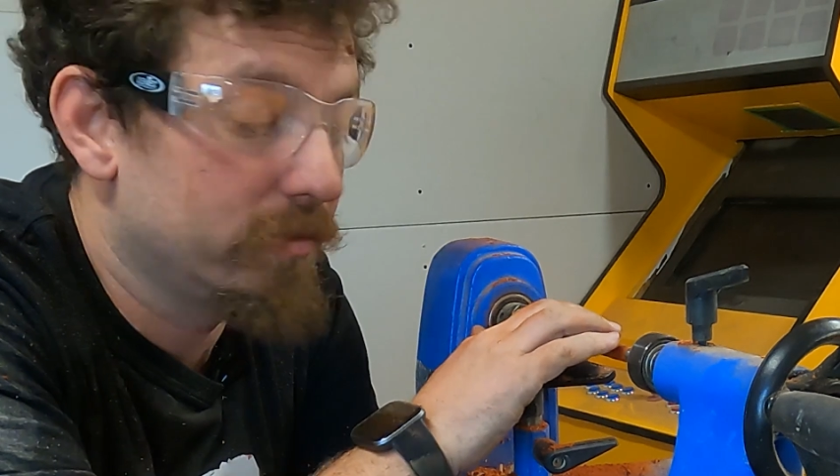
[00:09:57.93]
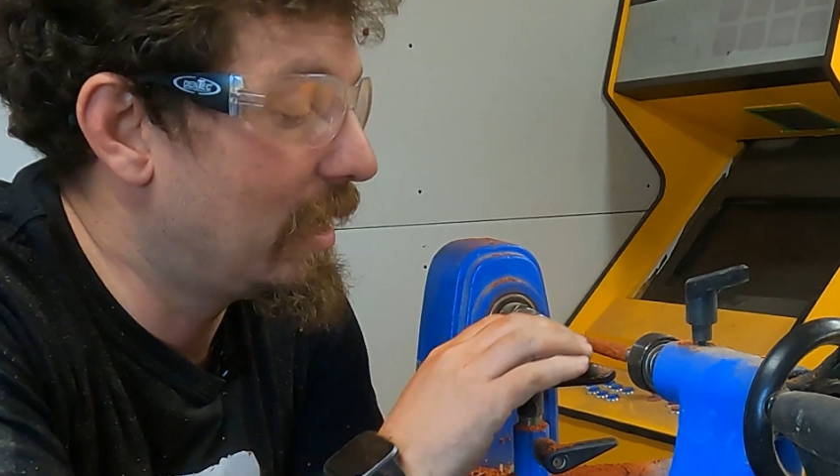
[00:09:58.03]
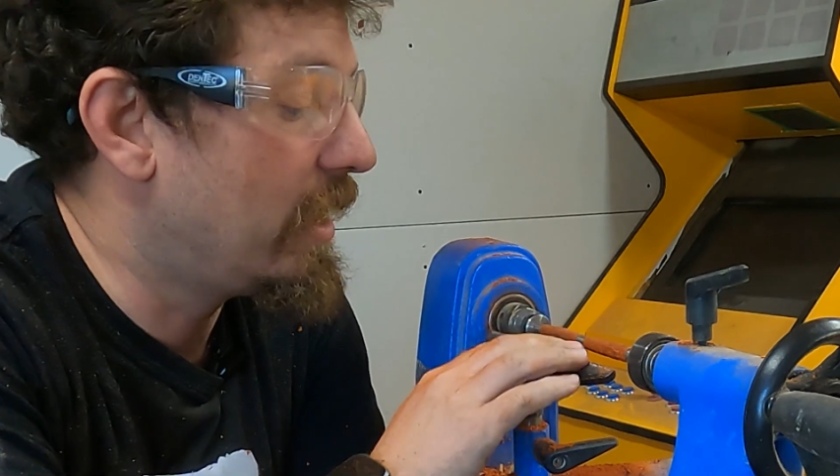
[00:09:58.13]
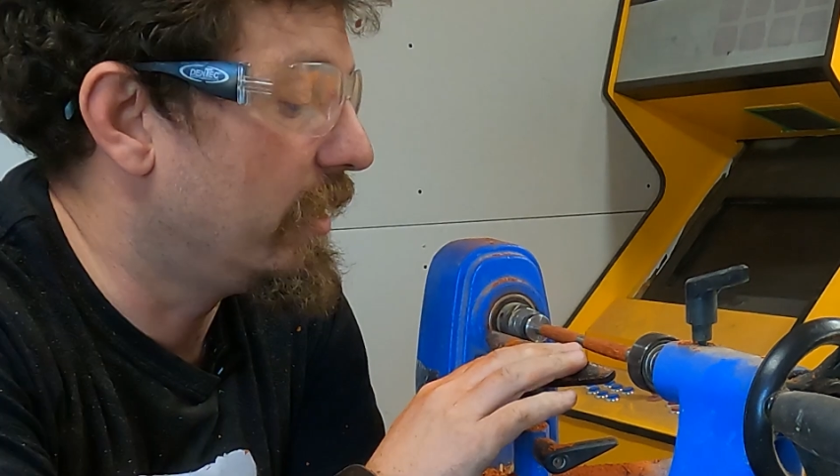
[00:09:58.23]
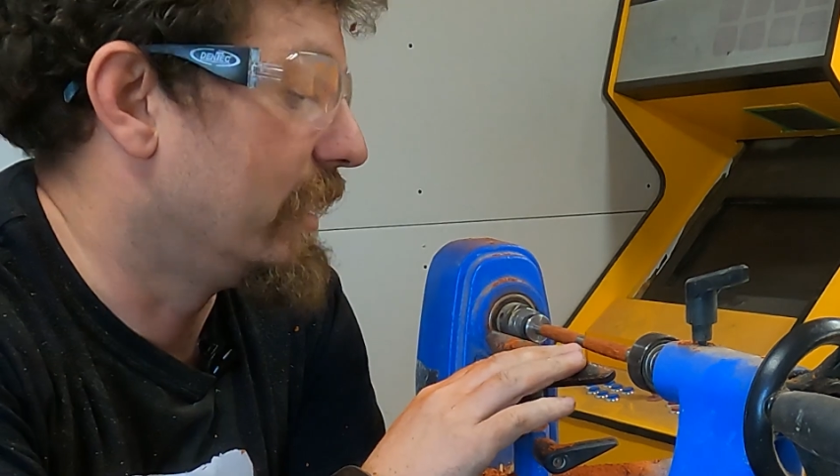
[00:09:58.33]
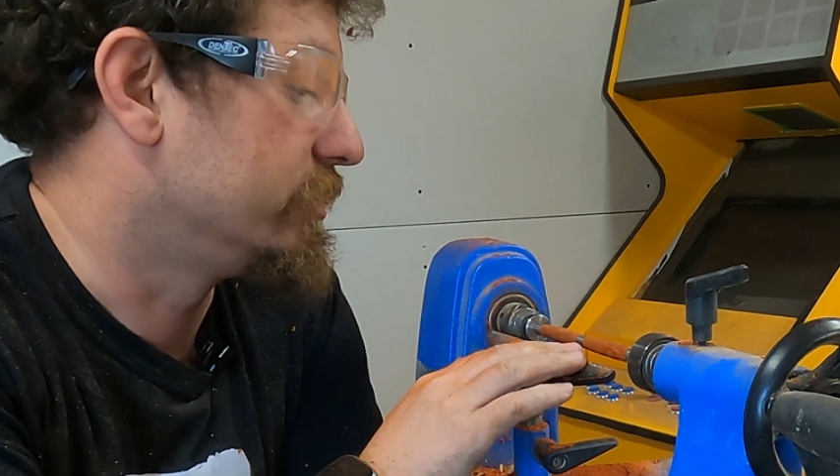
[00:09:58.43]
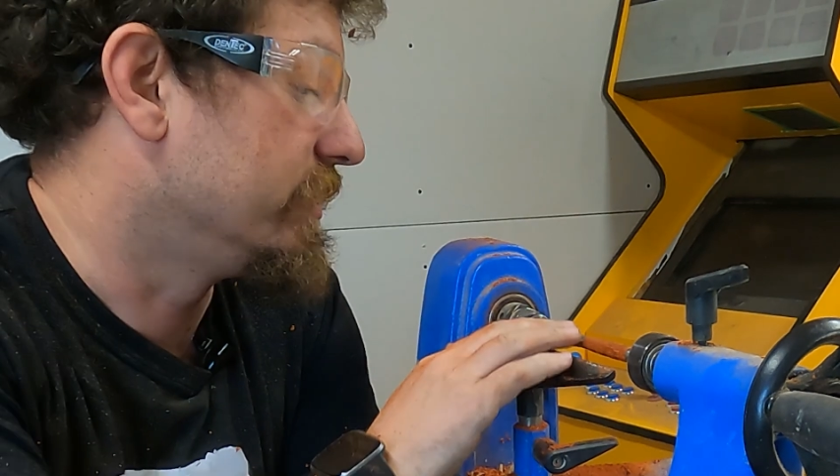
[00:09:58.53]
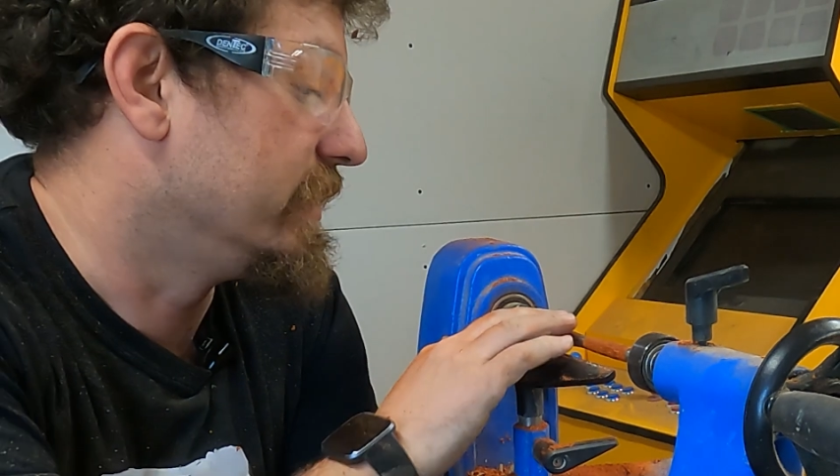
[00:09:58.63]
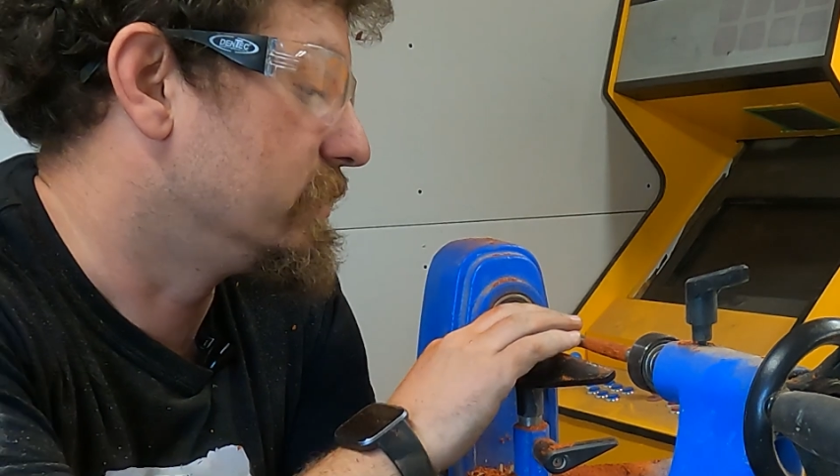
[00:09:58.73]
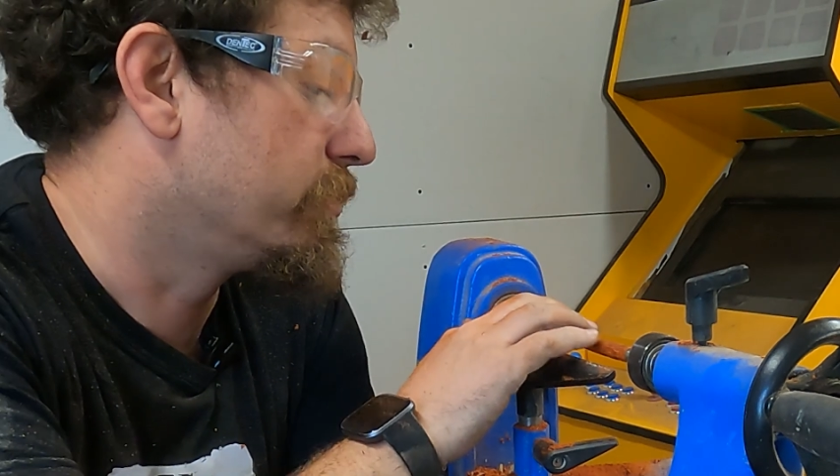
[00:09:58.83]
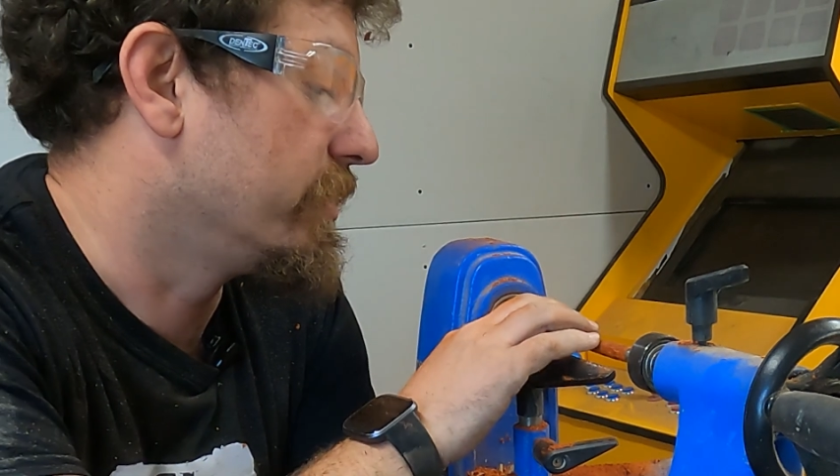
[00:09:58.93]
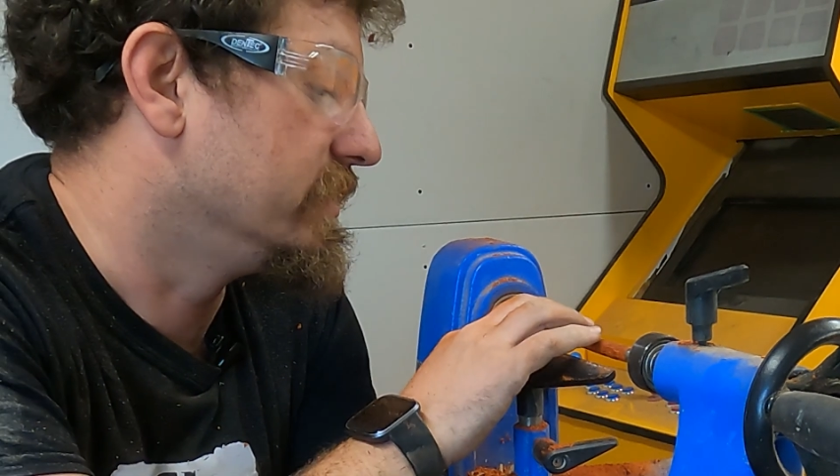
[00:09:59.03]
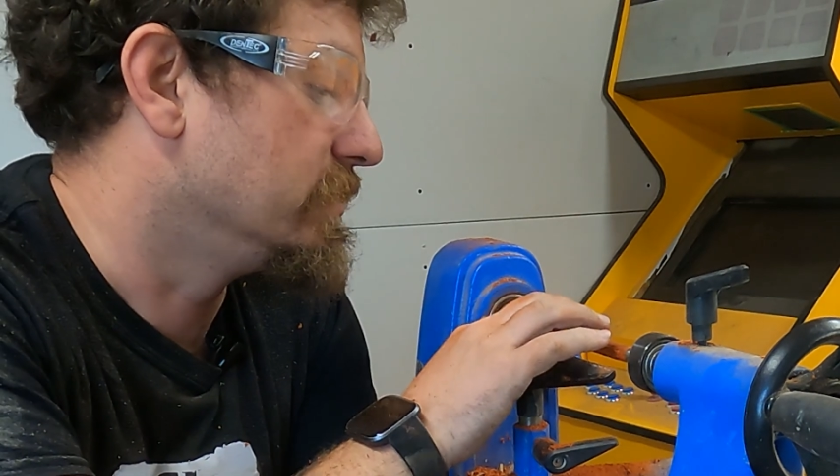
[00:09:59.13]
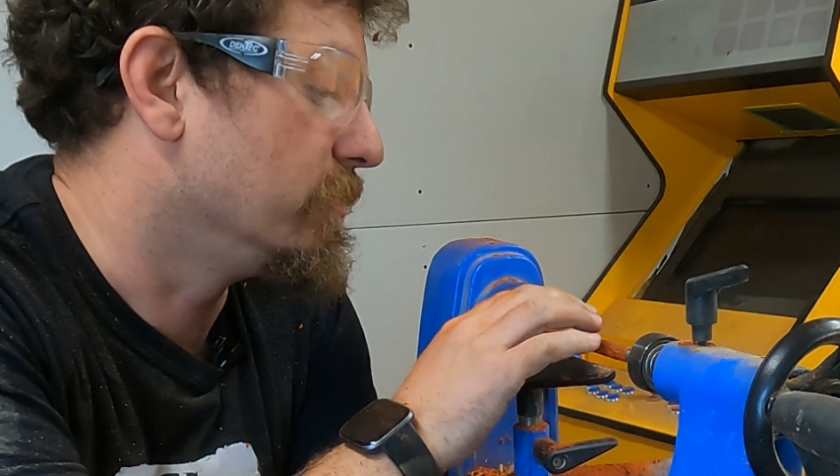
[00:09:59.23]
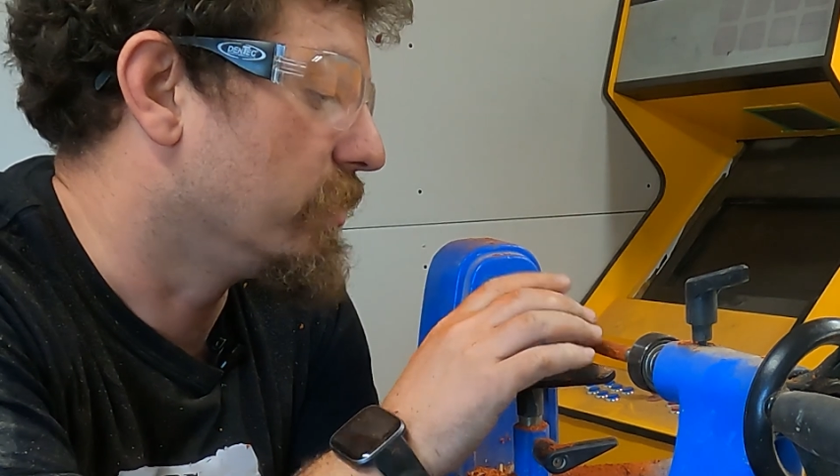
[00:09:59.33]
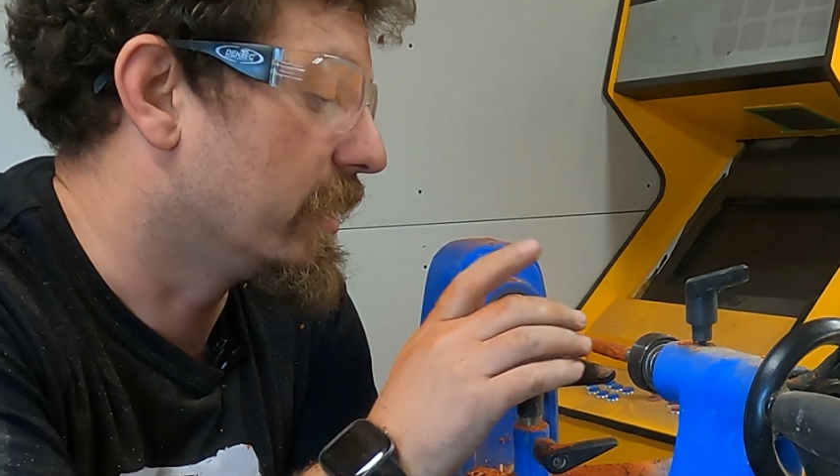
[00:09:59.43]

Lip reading: Well, actually it's pretty smooth.